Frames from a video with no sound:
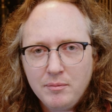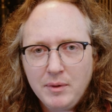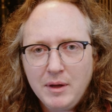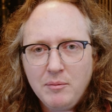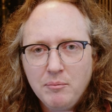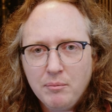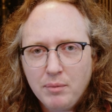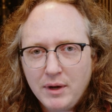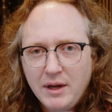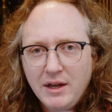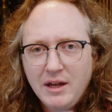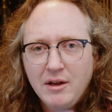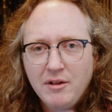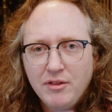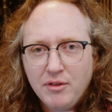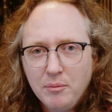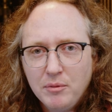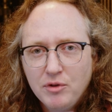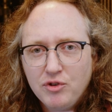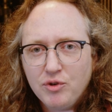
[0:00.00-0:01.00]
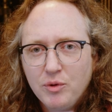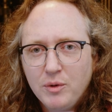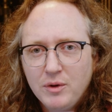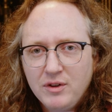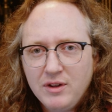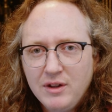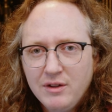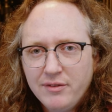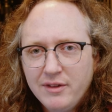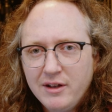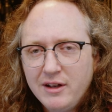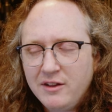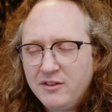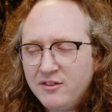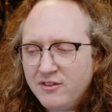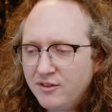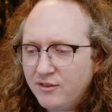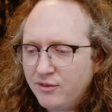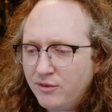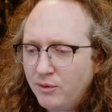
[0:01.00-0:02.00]
been bringing out the majority of the
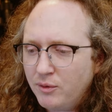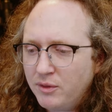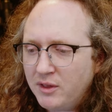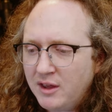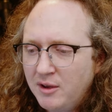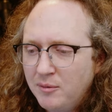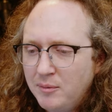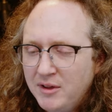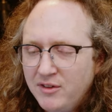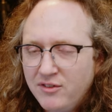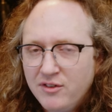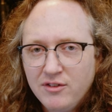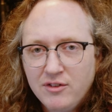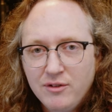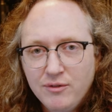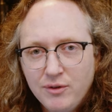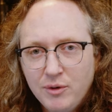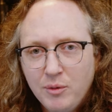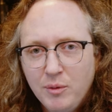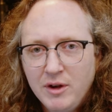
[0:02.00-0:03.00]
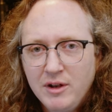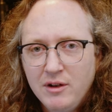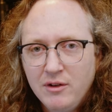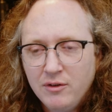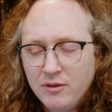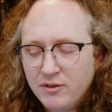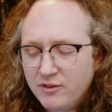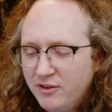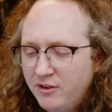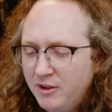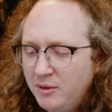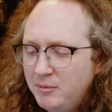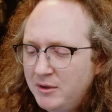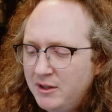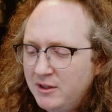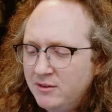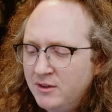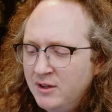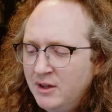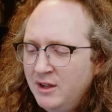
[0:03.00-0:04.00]
lenses for the L-mount system for quite a long time
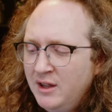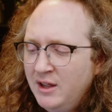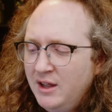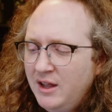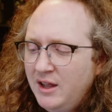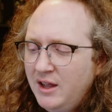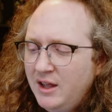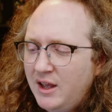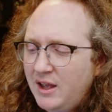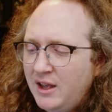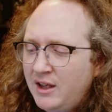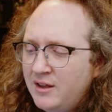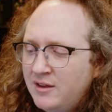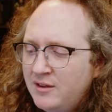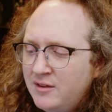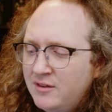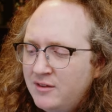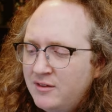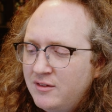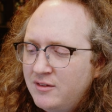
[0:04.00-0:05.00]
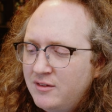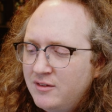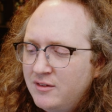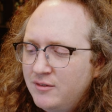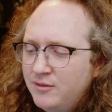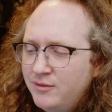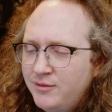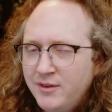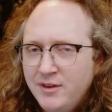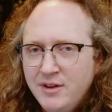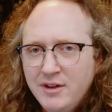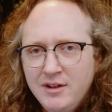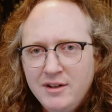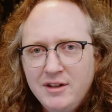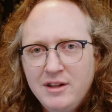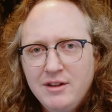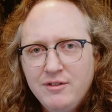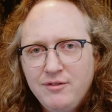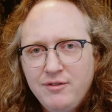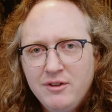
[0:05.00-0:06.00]
now. And
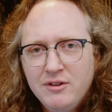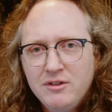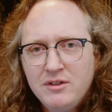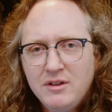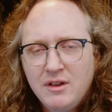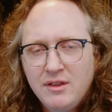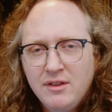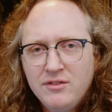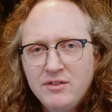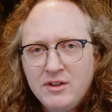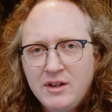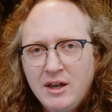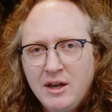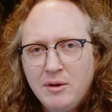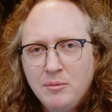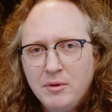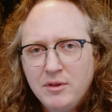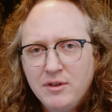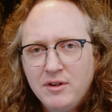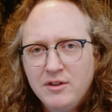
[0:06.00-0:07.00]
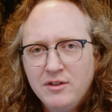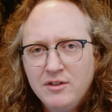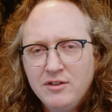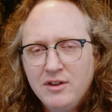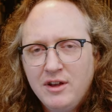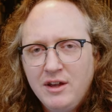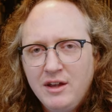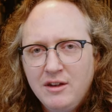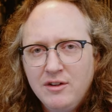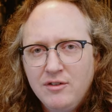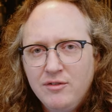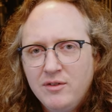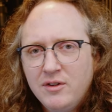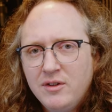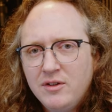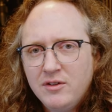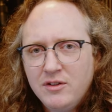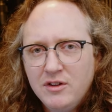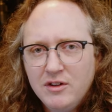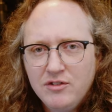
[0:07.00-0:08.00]
finally, it feels like there's a camera that can take
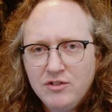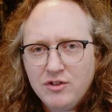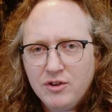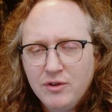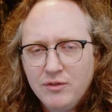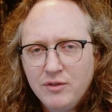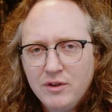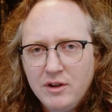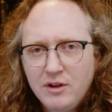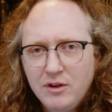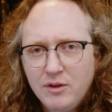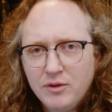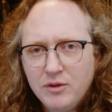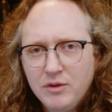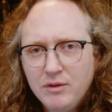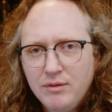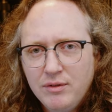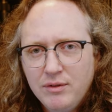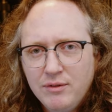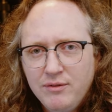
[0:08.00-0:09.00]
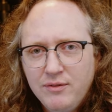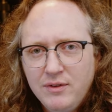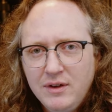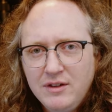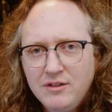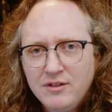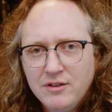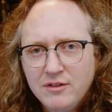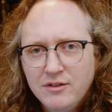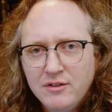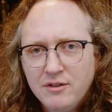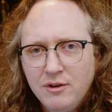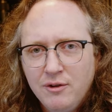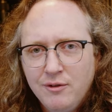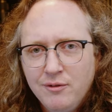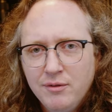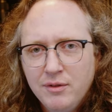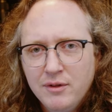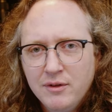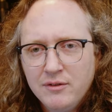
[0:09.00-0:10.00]
advantage of a lot of the features
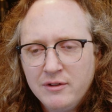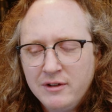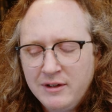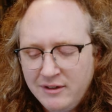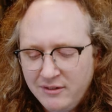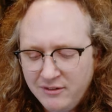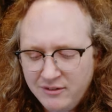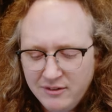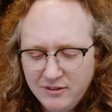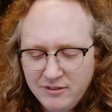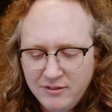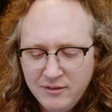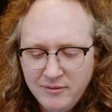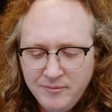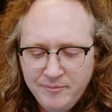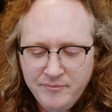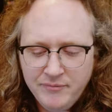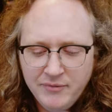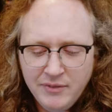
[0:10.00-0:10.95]
of those lenses.